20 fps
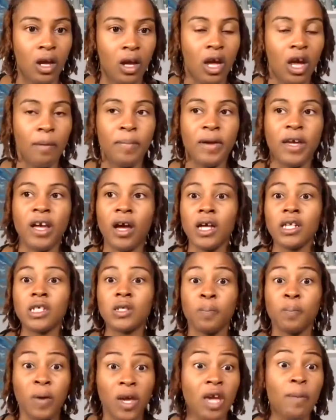because
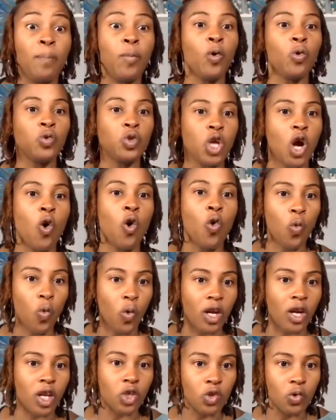people don't
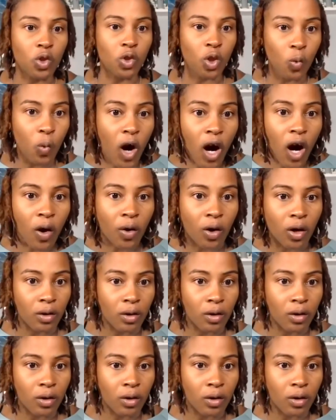want to do the work.